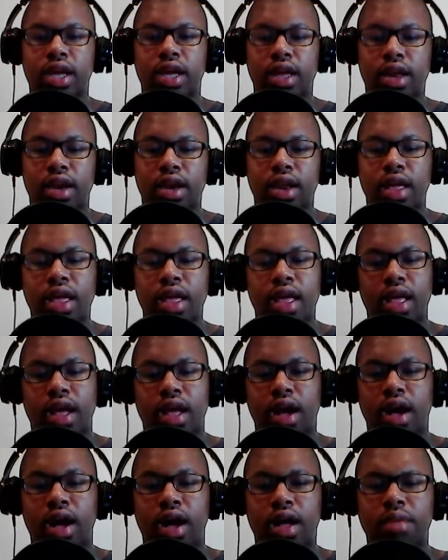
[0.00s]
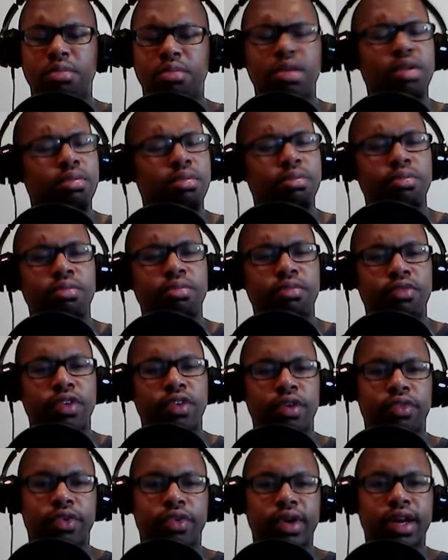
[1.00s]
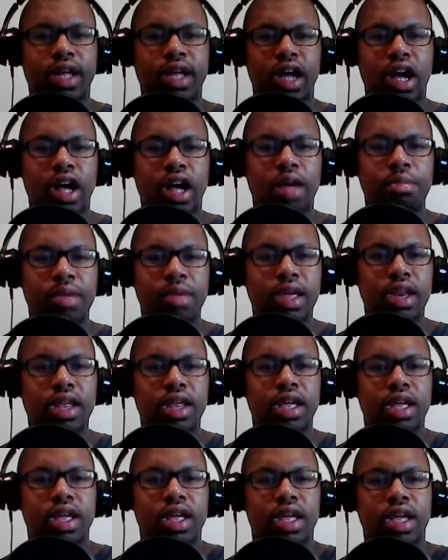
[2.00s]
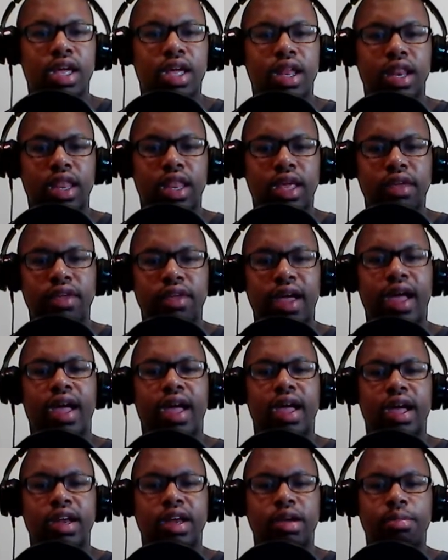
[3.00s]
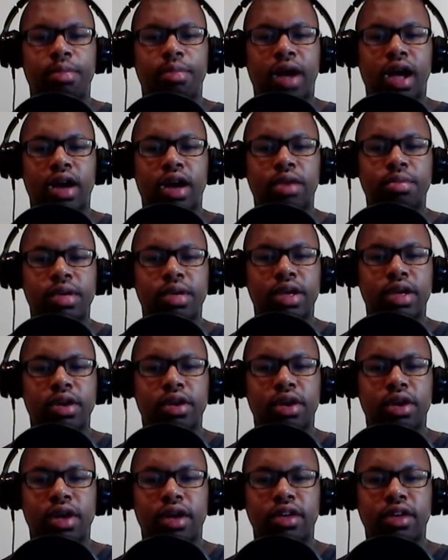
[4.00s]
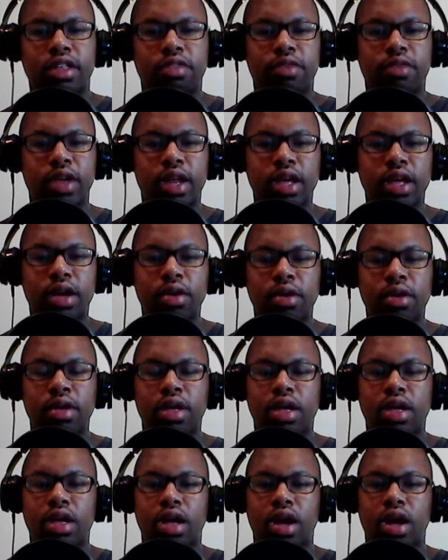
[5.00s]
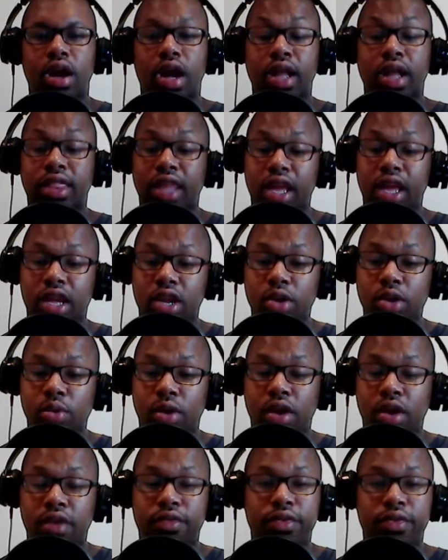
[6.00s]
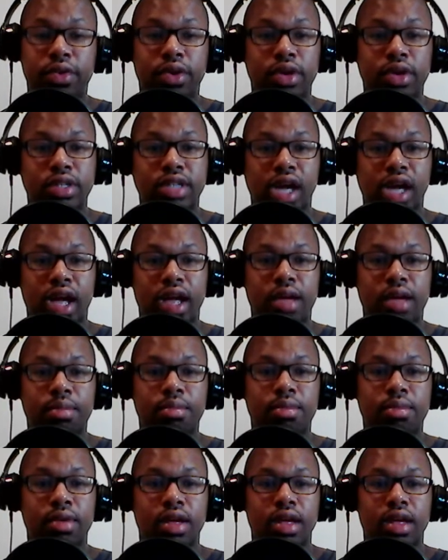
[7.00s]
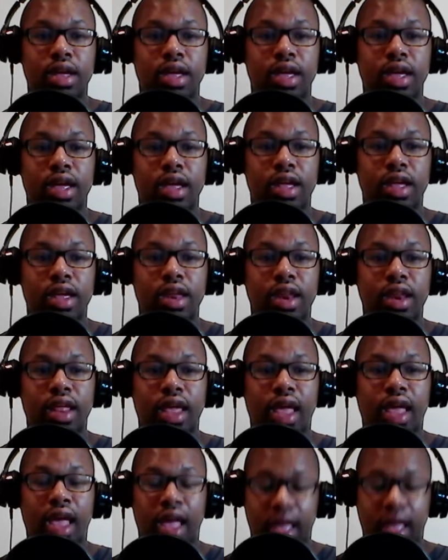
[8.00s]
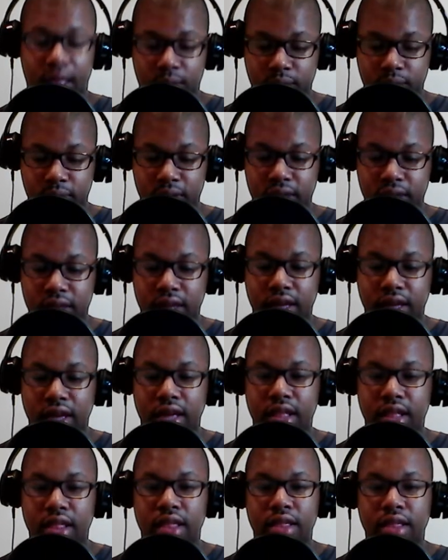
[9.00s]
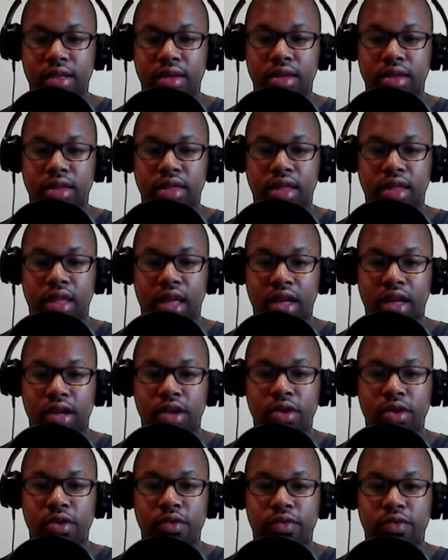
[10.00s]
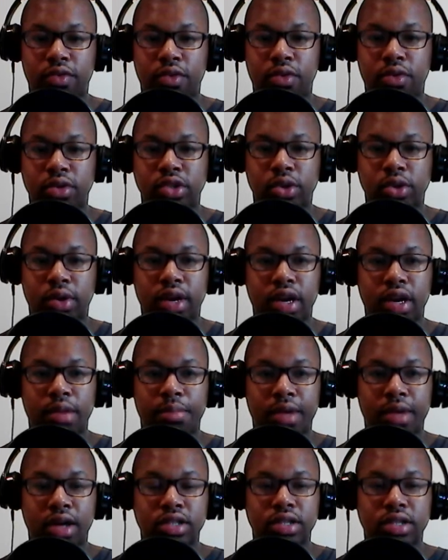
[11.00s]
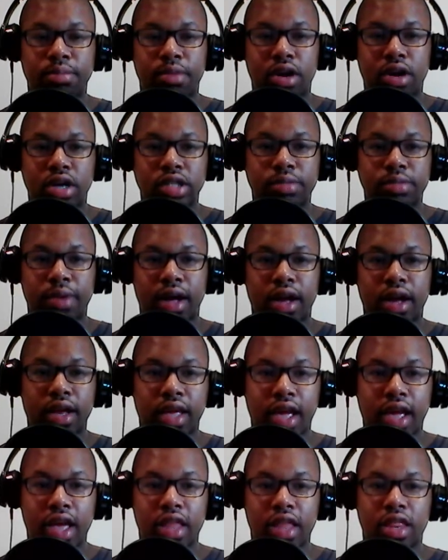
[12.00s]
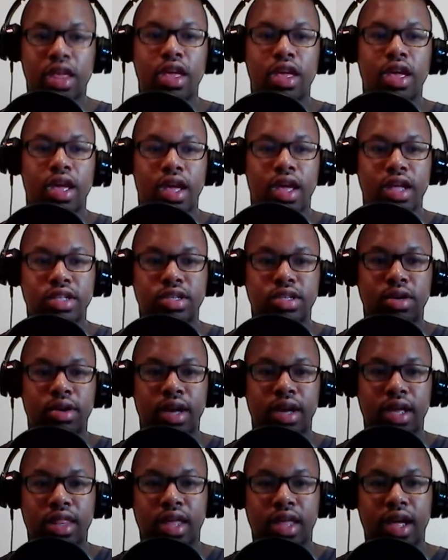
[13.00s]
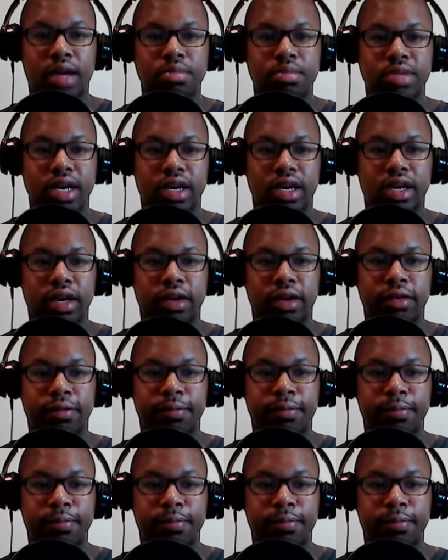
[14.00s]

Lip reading: in? And feel free to comment and leave that at the bottom here of this video. Thank you all for your time. And once again, thank you for joining the Bells and Balls podcast. Until next time, take care.